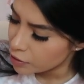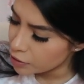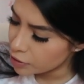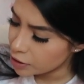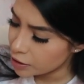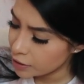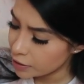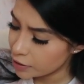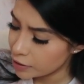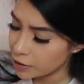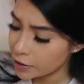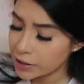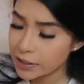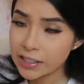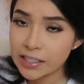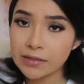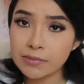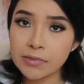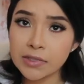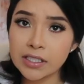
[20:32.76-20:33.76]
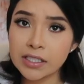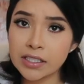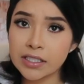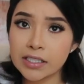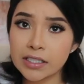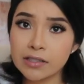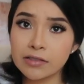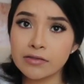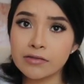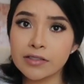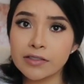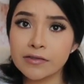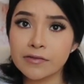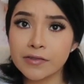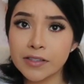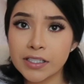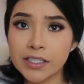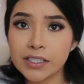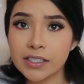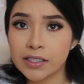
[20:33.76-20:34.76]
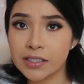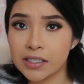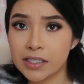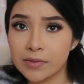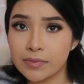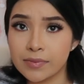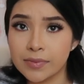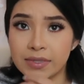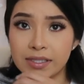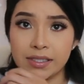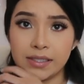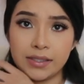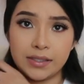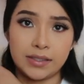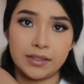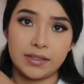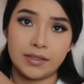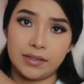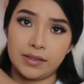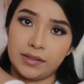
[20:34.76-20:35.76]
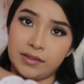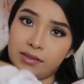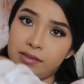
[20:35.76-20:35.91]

She's looking at me like, who the fuck is this bitch?